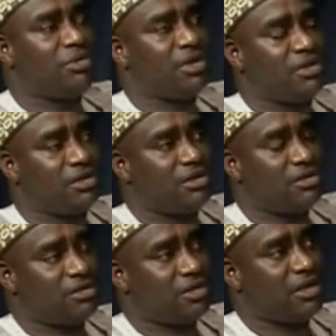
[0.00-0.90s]
we present
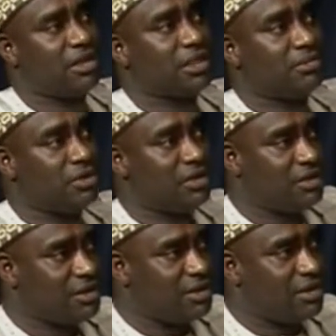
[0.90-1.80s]
it to the assembly.
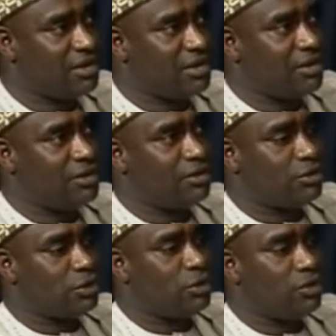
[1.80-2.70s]

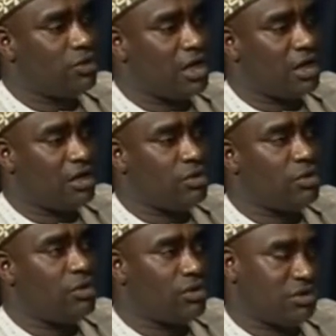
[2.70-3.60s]
So I
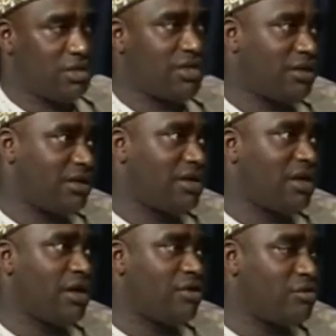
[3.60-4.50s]
will not say
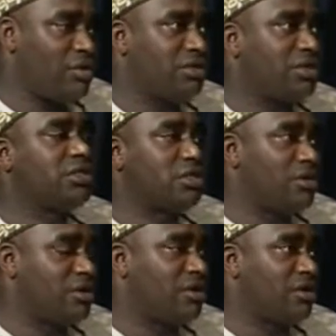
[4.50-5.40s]
how much each
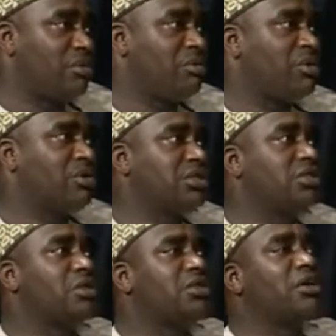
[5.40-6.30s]
local government, because
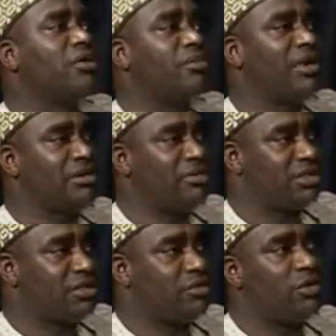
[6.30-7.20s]
it's not a combined
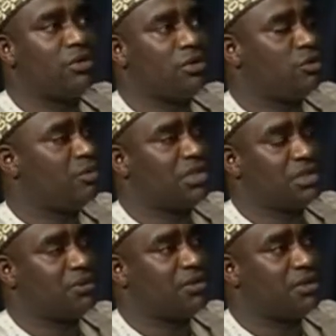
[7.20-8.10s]
budget. We don't do
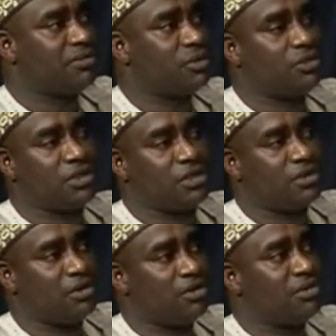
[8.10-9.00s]
budgets for them. So each
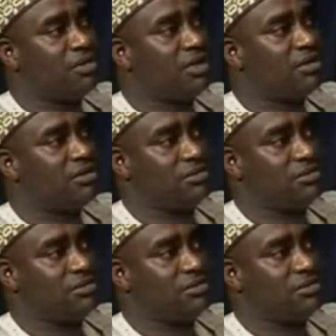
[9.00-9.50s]
local government,